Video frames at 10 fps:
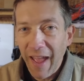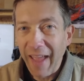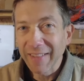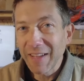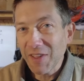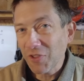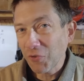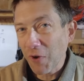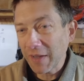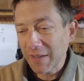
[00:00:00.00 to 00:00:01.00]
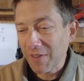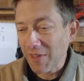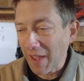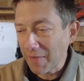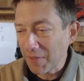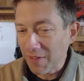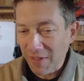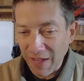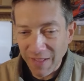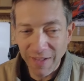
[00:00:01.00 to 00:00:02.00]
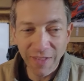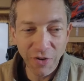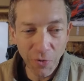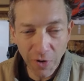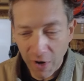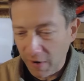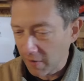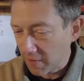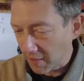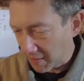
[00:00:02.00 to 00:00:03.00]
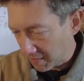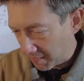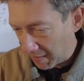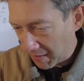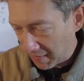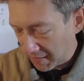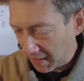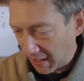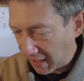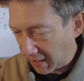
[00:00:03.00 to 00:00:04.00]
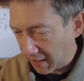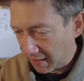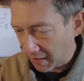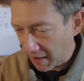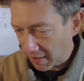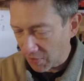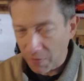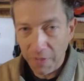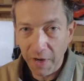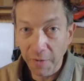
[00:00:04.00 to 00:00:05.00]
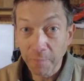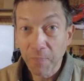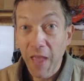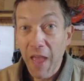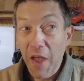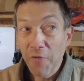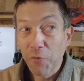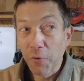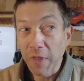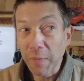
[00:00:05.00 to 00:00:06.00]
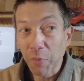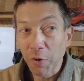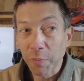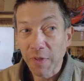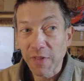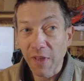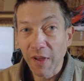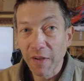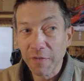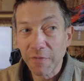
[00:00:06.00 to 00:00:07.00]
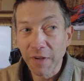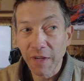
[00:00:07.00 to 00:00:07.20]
at least try to save the seats and the door cards and maybe even the console there for the purpose of